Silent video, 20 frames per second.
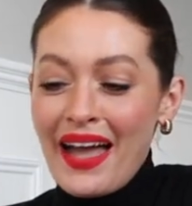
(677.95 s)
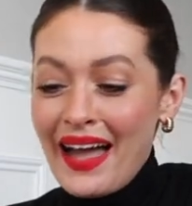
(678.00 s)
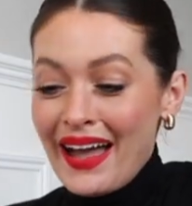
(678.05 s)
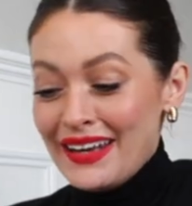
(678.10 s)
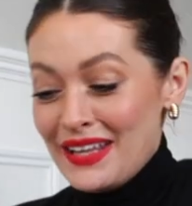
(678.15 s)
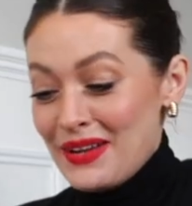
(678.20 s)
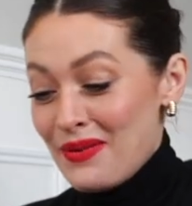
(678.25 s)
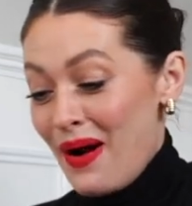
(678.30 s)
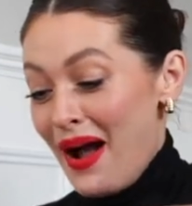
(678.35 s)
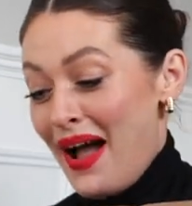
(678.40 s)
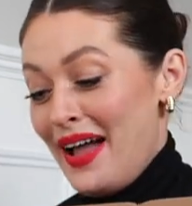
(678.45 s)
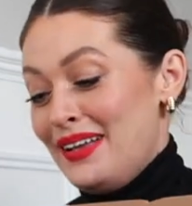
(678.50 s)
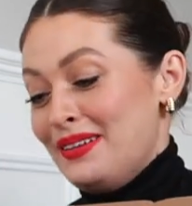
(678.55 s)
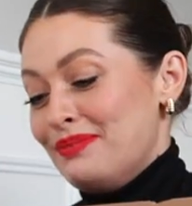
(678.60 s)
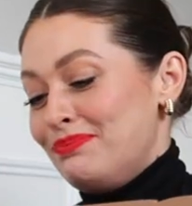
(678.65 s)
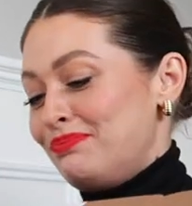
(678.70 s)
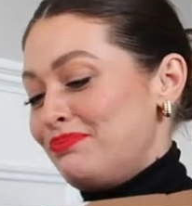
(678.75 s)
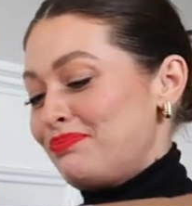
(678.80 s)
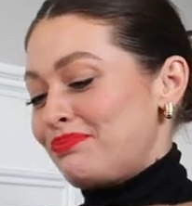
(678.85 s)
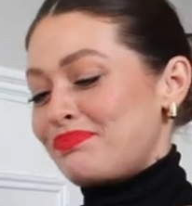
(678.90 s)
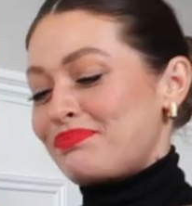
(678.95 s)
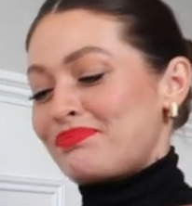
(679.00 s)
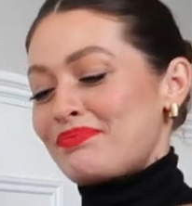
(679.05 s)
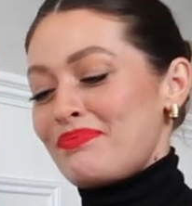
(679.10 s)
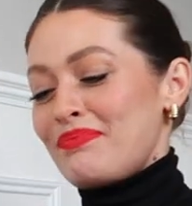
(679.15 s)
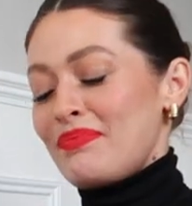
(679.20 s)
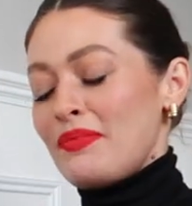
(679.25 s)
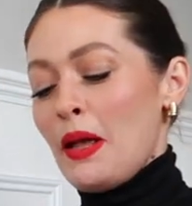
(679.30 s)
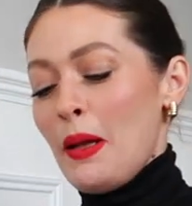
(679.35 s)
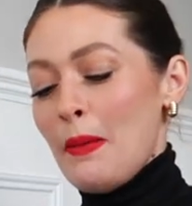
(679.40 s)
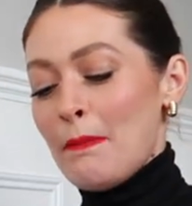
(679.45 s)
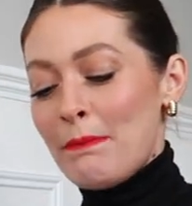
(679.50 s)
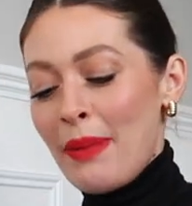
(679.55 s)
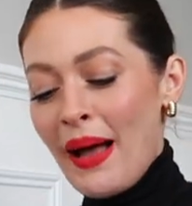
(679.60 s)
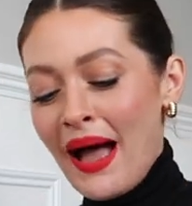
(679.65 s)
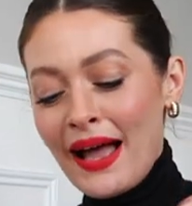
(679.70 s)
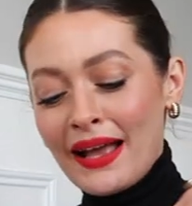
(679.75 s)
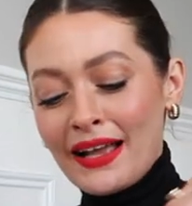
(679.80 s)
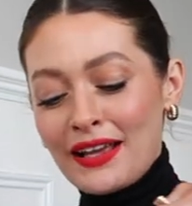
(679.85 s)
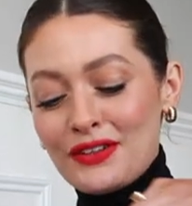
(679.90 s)
Anyway,
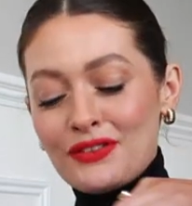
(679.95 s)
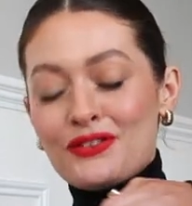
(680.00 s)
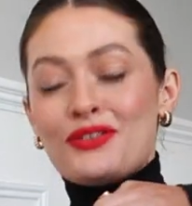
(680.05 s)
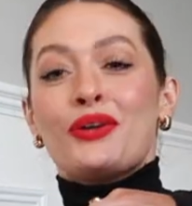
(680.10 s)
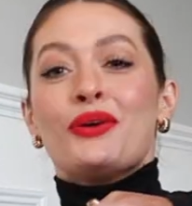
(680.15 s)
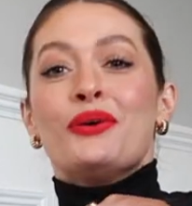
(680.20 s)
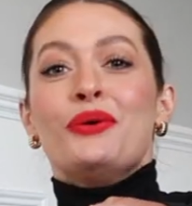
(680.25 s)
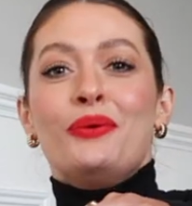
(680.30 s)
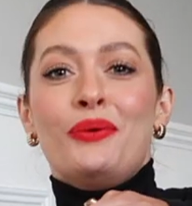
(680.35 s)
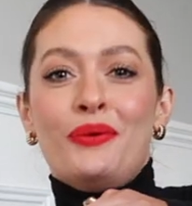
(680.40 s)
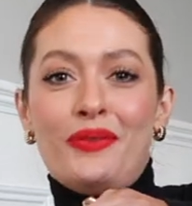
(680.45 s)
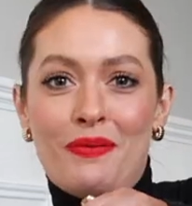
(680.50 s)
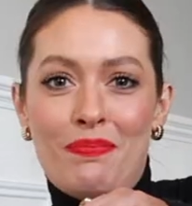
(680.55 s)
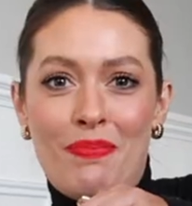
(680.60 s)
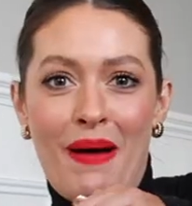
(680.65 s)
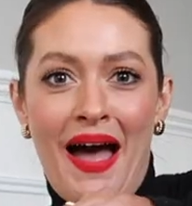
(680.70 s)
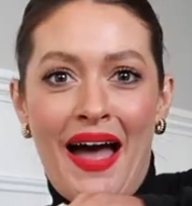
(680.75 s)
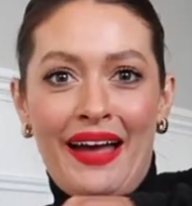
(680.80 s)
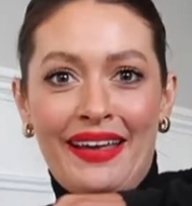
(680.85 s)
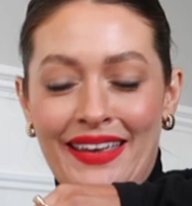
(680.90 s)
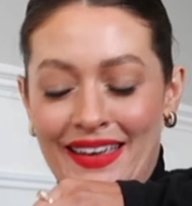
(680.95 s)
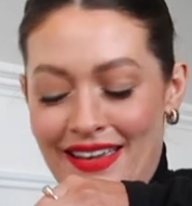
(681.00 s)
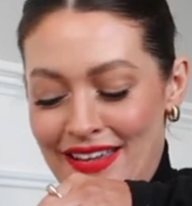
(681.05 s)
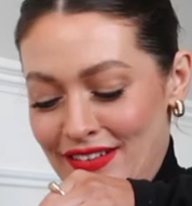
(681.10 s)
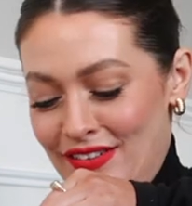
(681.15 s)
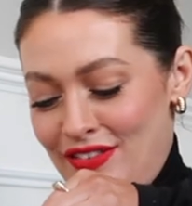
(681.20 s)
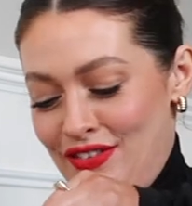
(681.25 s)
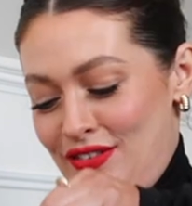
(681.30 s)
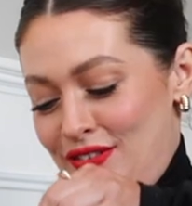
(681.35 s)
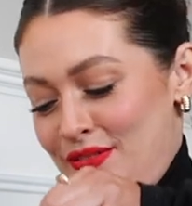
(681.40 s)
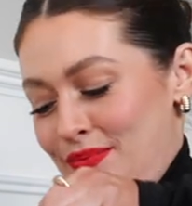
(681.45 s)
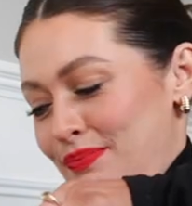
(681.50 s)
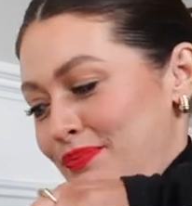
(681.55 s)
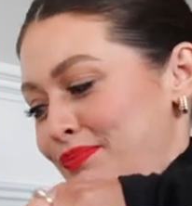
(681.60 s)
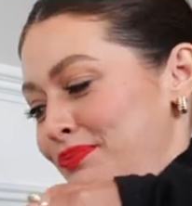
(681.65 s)
back to the package.